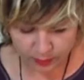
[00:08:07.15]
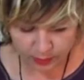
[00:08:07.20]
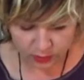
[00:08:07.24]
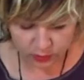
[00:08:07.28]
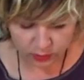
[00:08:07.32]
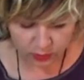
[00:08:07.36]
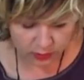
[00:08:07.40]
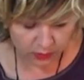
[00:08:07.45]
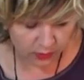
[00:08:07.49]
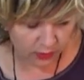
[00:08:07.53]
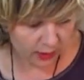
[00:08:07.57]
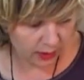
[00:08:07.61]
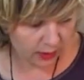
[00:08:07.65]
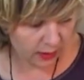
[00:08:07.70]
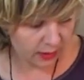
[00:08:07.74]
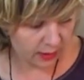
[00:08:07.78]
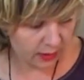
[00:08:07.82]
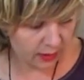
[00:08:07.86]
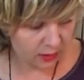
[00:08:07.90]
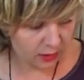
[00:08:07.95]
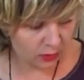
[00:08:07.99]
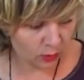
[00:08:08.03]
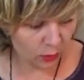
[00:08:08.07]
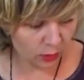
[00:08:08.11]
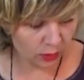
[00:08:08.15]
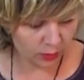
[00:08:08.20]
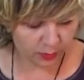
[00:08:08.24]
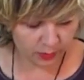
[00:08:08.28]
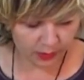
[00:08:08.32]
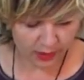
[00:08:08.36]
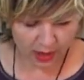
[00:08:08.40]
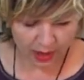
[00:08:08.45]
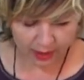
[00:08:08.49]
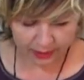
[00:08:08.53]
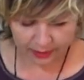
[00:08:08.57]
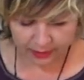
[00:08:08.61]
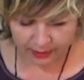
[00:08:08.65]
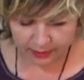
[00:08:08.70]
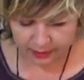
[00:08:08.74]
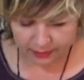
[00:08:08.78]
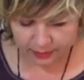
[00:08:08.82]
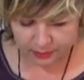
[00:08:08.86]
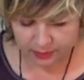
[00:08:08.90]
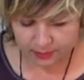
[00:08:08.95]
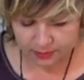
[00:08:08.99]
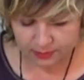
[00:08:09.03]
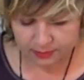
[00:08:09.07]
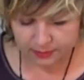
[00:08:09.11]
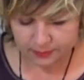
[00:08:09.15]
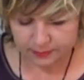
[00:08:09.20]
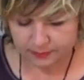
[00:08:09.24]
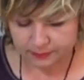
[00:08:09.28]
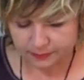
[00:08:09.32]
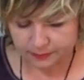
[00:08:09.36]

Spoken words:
but not the least will be onions.